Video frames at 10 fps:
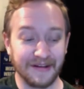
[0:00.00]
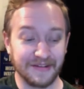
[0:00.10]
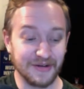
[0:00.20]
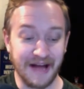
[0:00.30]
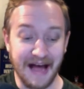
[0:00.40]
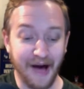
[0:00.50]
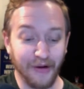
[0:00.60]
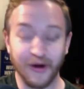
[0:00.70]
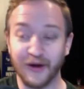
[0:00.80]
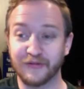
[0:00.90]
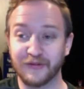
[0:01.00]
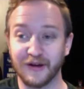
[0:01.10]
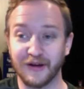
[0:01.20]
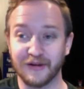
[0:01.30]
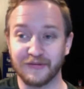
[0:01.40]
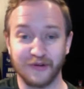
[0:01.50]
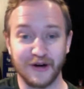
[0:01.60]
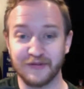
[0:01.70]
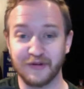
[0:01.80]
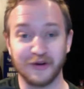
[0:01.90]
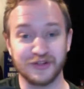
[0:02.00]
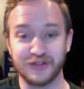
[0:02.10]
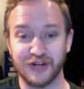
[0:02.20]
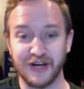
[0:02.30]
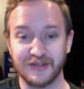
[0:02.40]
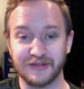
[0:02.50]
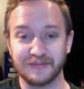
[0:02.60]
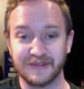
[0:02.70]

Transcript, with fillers: dude, I loved uh, Freddy versus Jason.